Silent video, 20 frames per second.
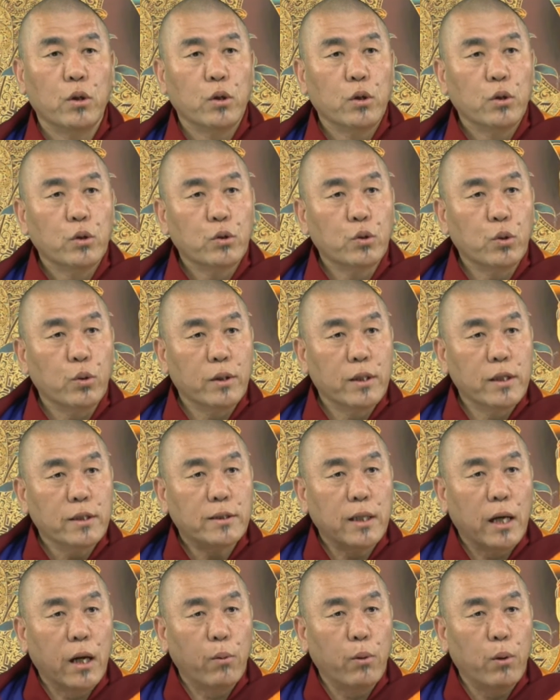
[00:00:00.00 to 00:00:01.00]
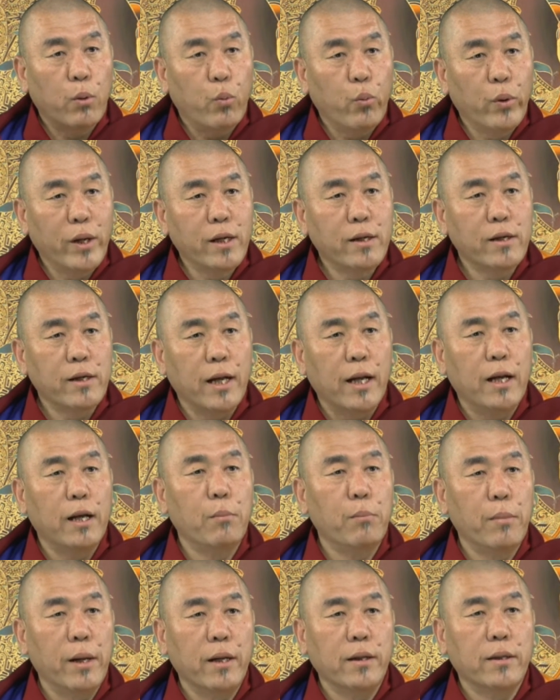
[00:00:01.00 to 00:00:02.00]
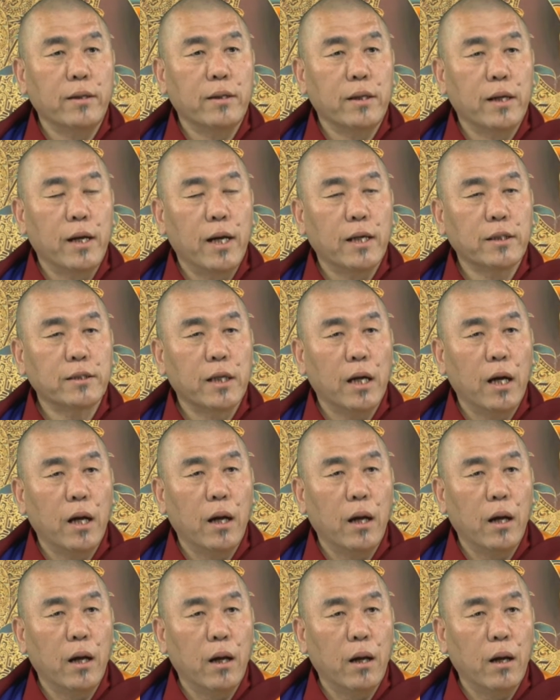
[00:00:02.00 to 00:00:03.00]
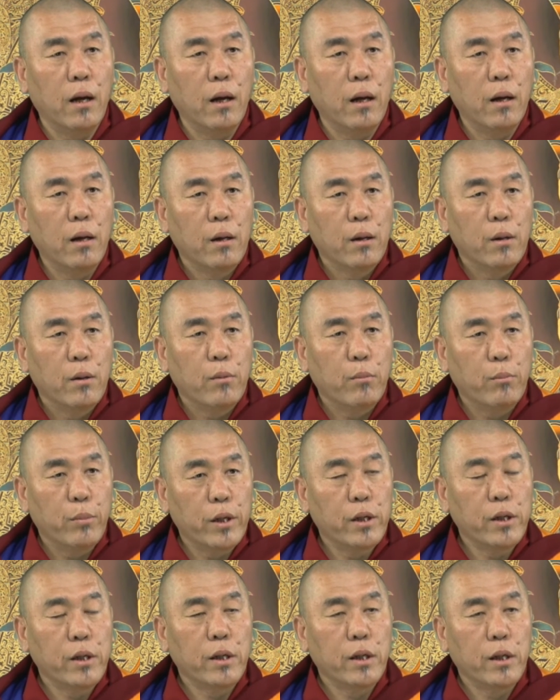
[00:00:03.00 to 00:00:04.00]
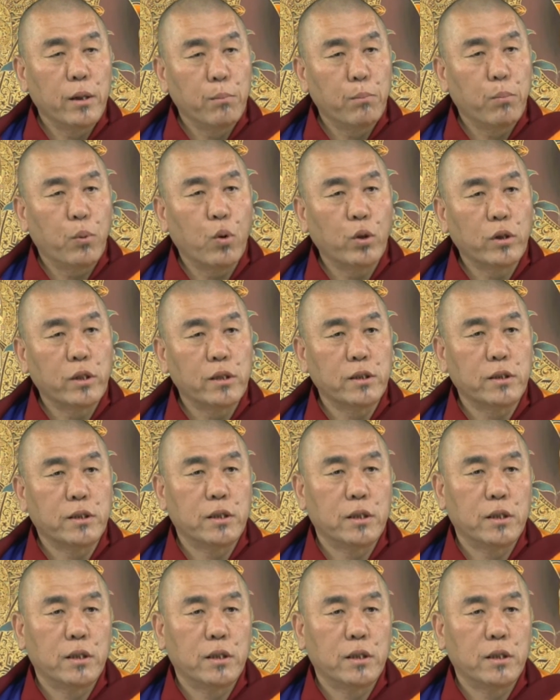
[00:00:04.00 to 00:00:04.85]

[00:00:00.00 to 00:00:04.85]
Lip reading: So this our wind element has a very important